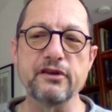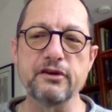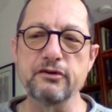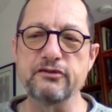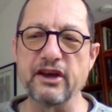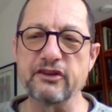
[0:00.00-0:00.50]
in the
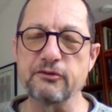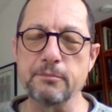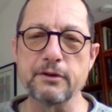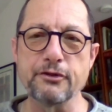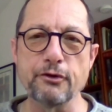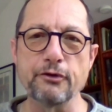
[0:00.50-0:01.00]
New
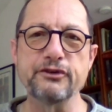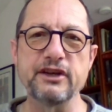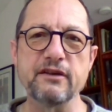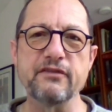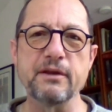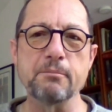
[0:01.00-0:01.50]
Testament,
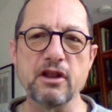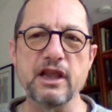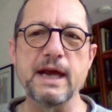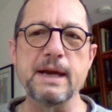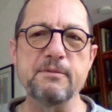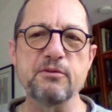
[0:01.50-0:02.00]
13 of them
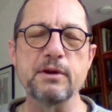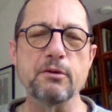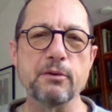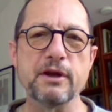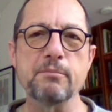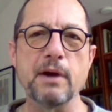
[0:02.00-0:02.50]
claim to
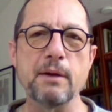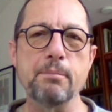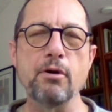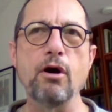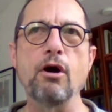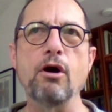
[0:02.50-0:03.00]
be written by
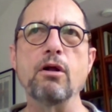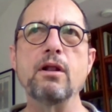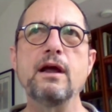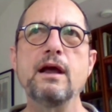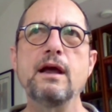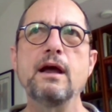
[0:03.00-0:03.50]
Paul.